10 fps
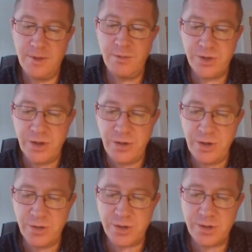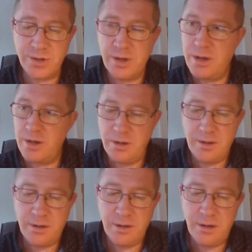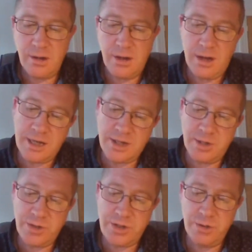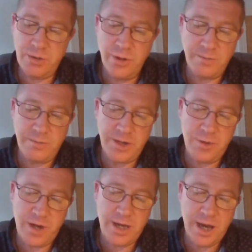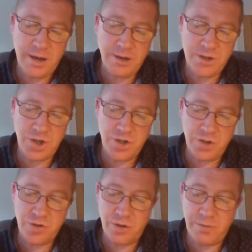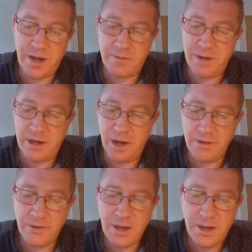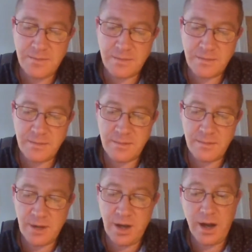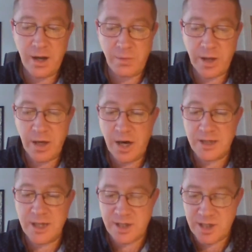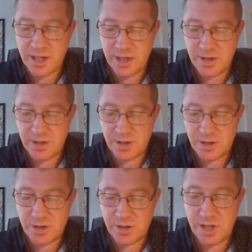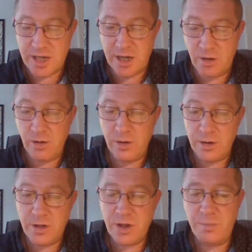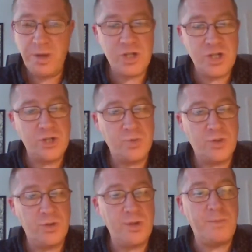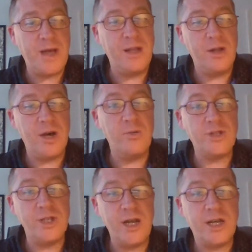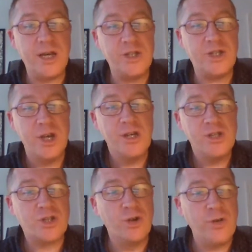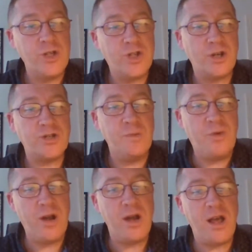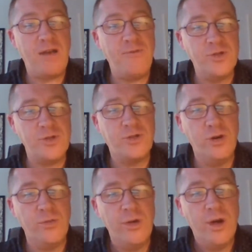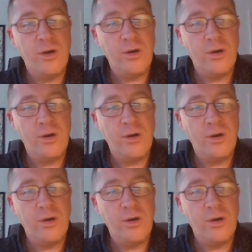But it was no use. I guess I was still haunted by the way Ginger had dropped out of my life. And anyway, I didn't stick it long. The pigeons were doing better than I was in any case, scoring chunks of bread and handfuls of corn,